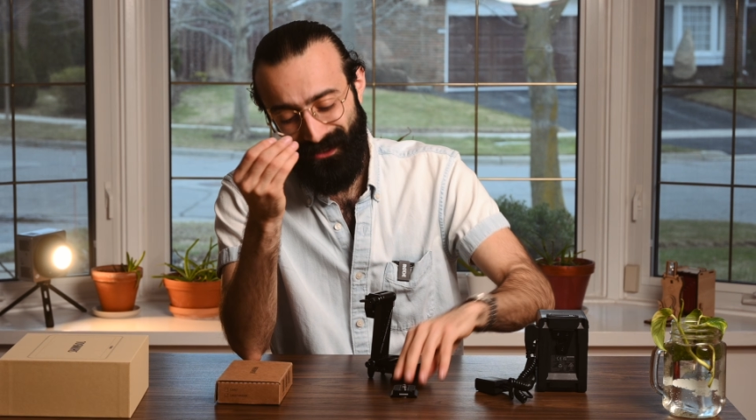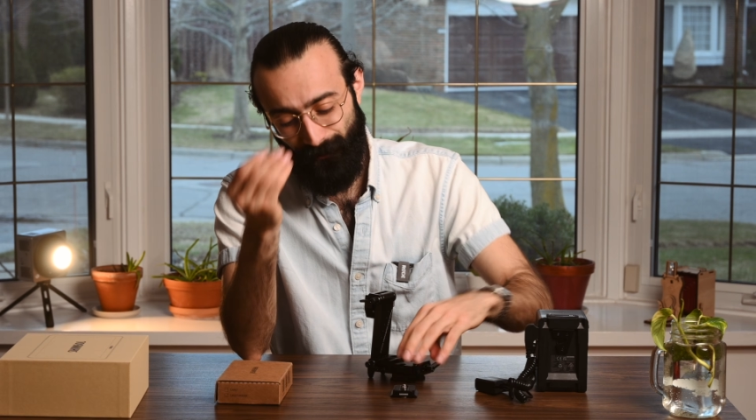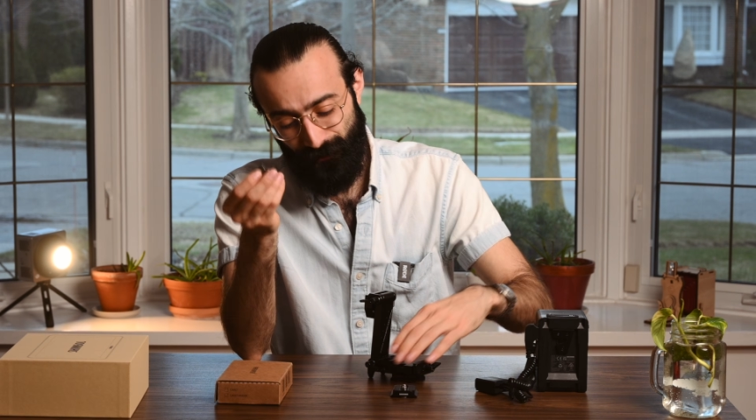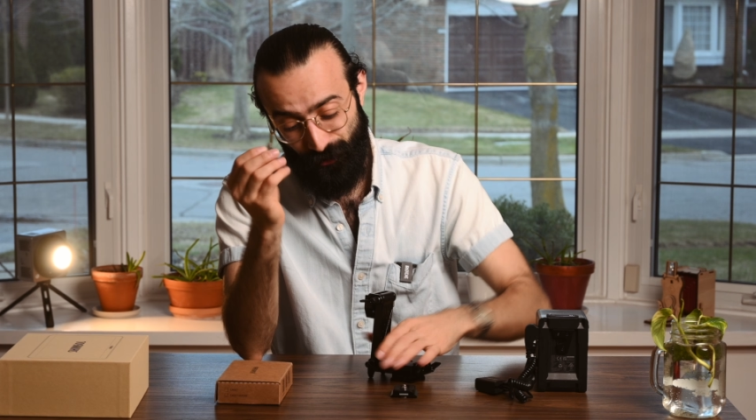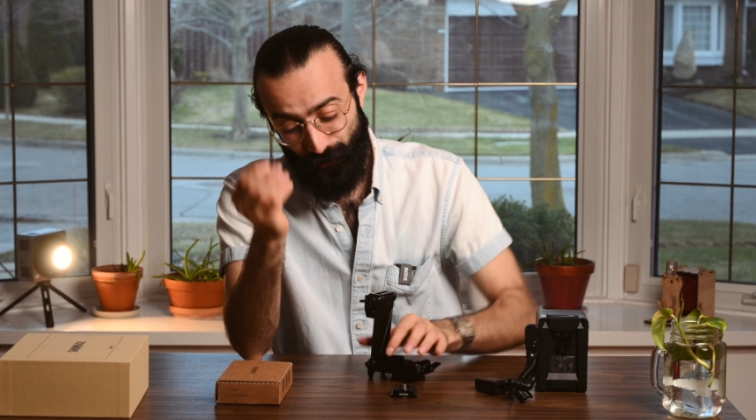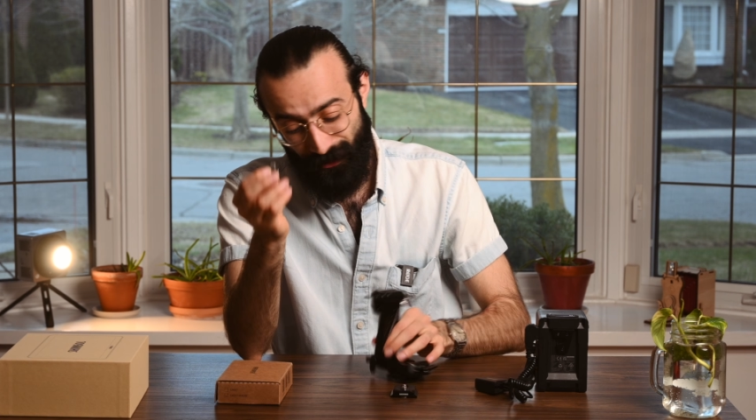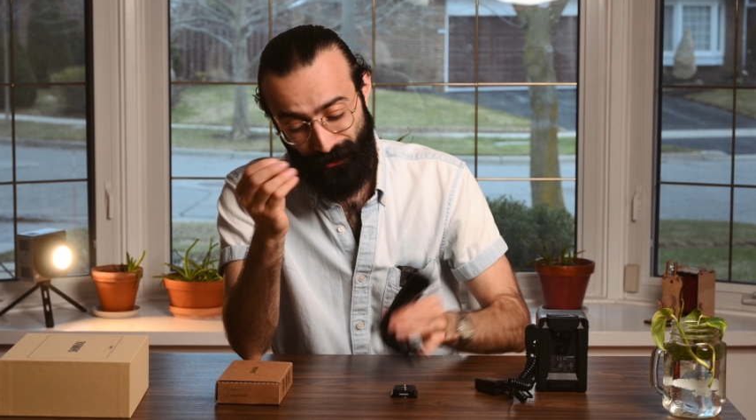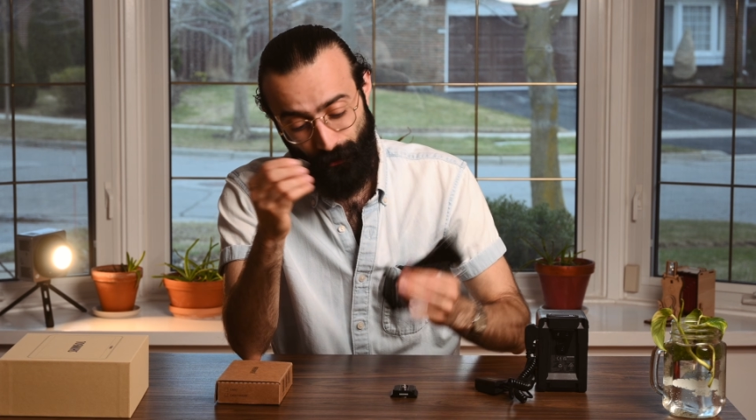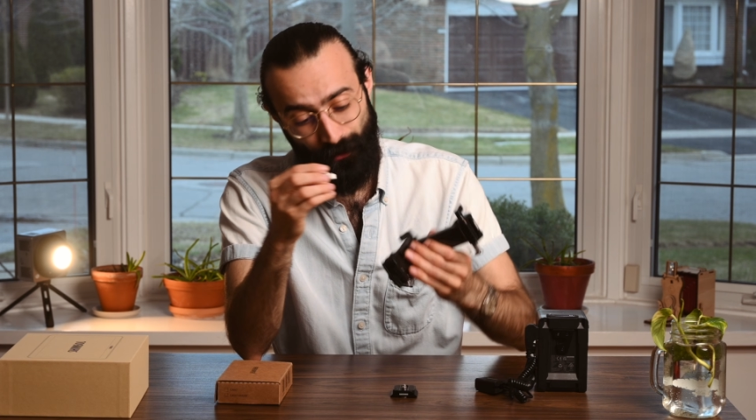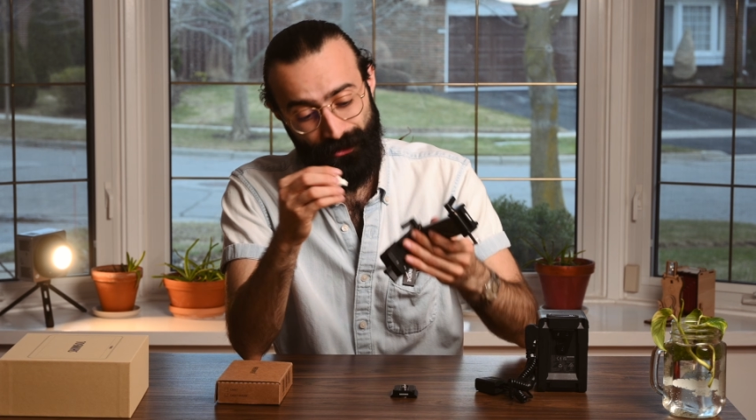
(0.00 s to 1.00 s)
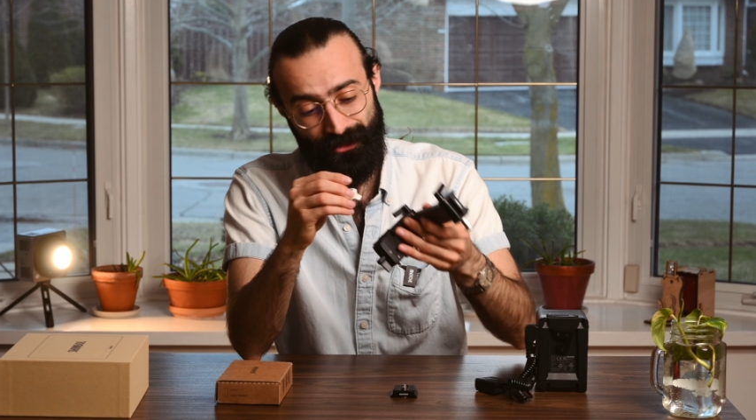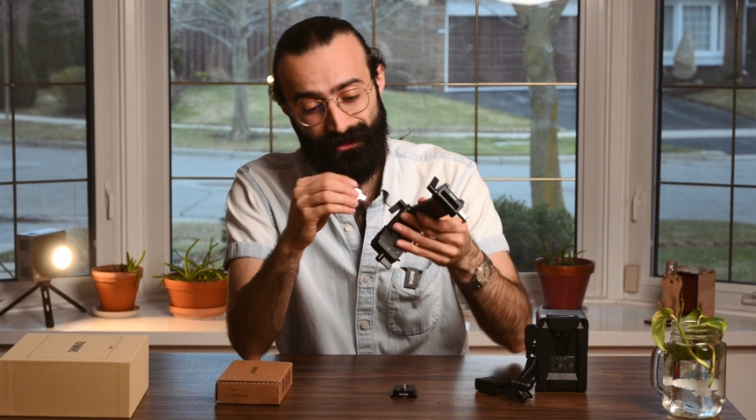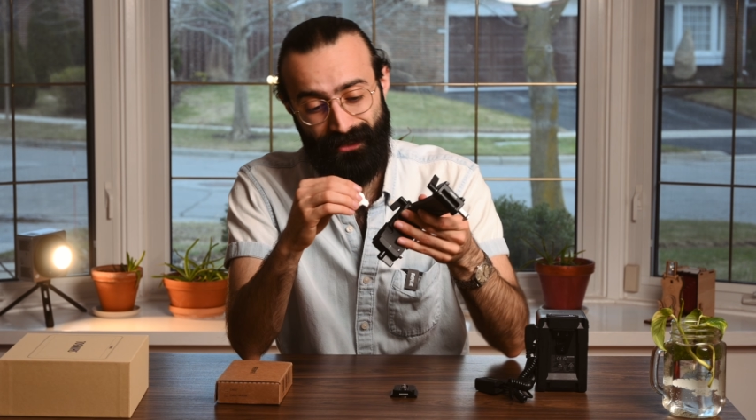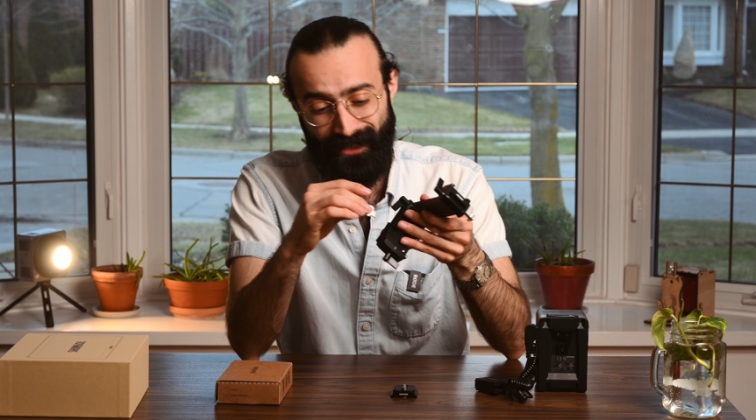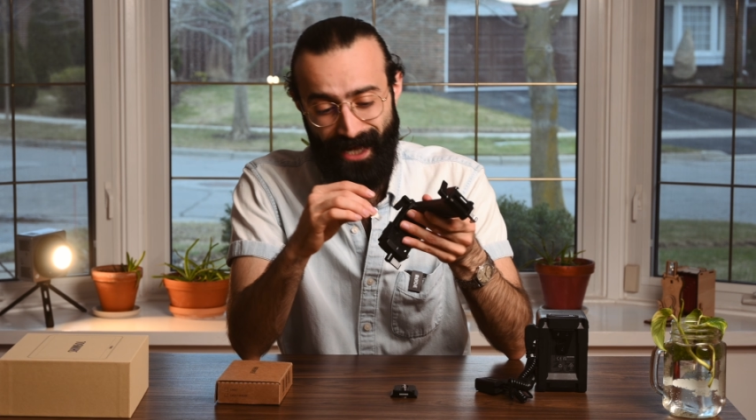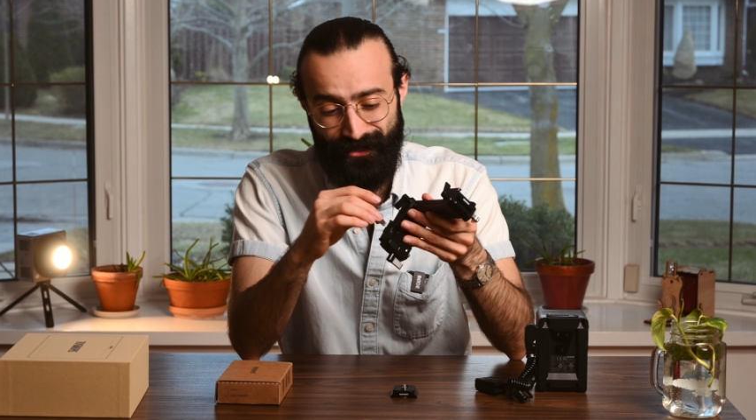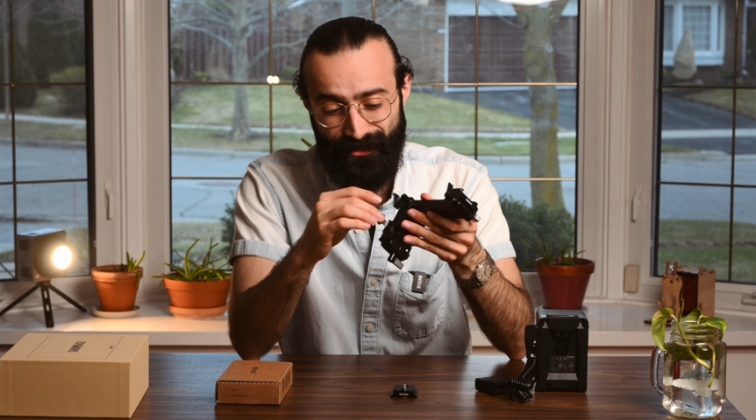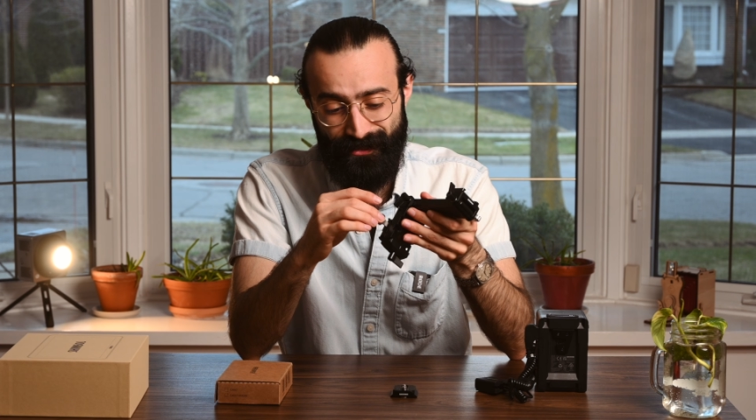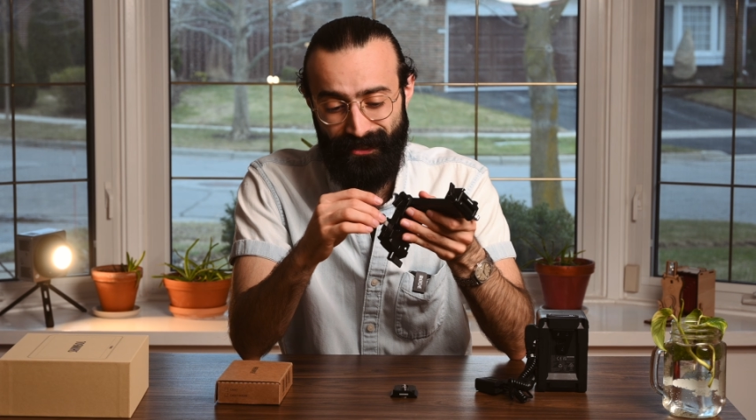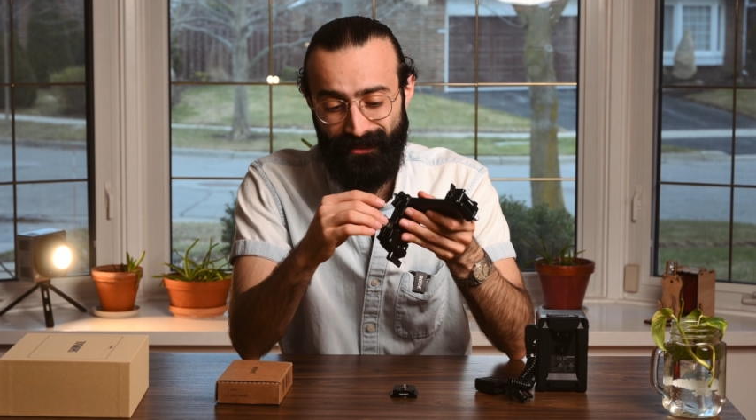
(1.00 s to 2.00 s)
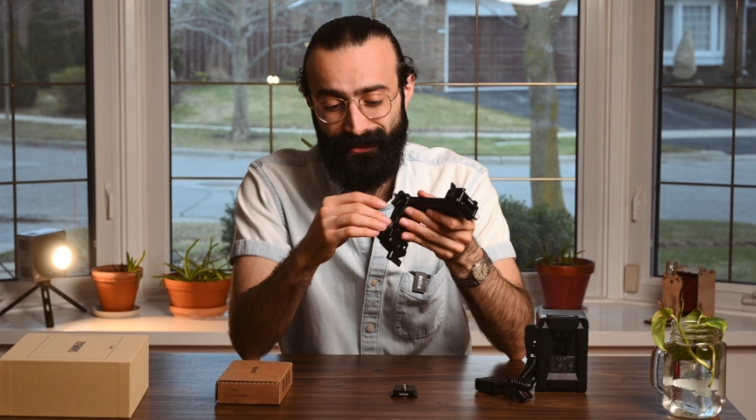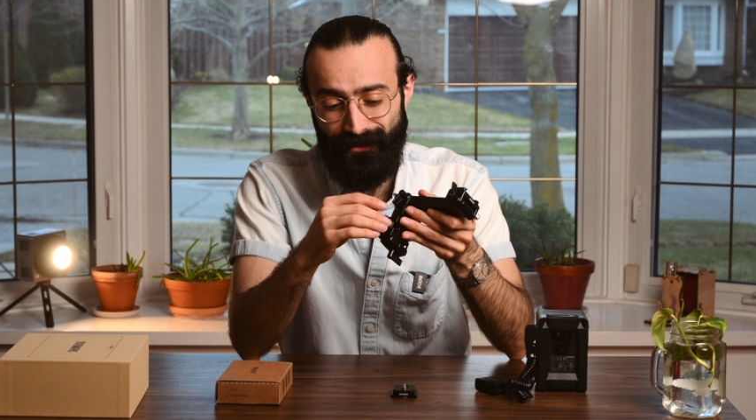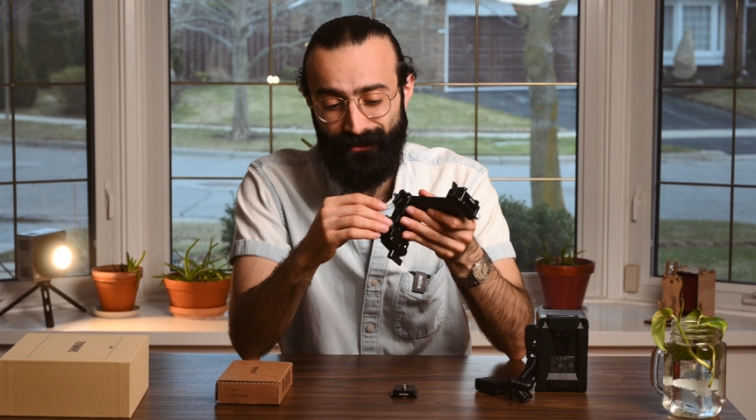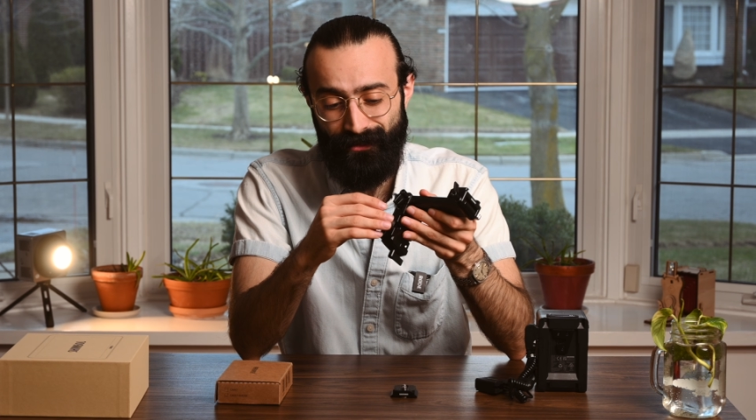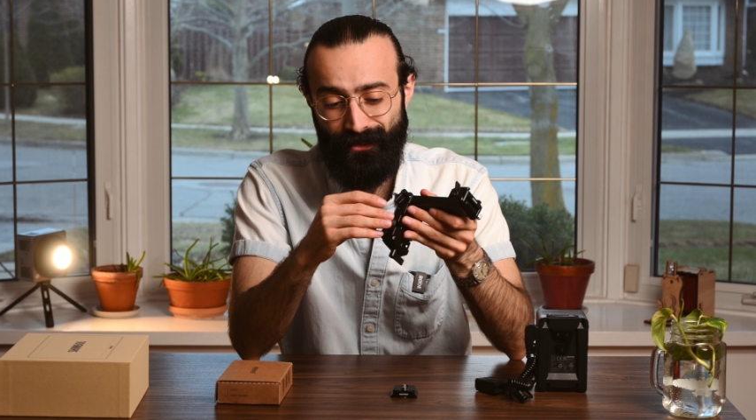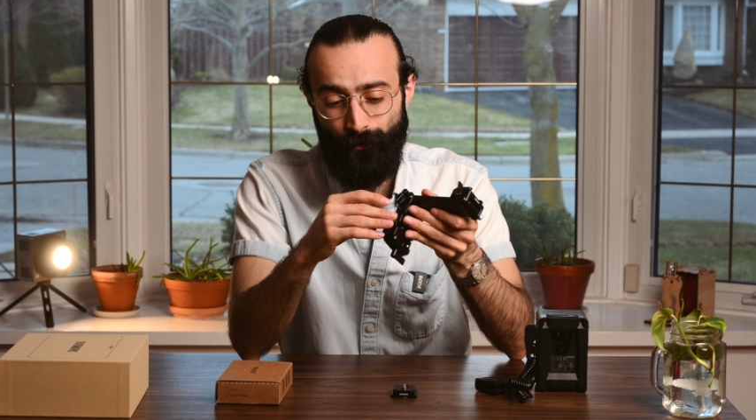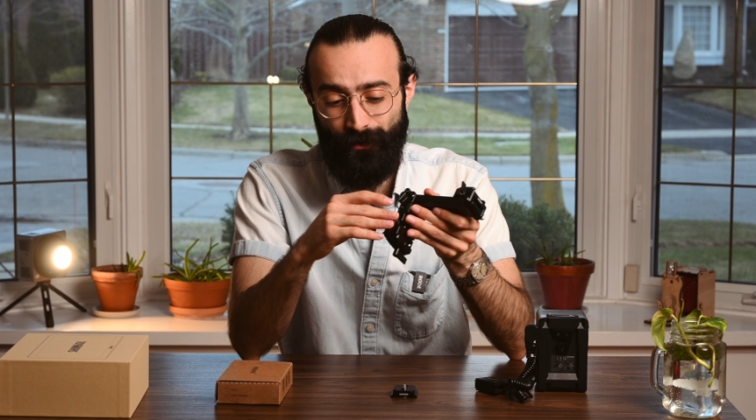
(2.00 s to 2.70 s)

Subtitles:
So it's really cool. It just attaches in here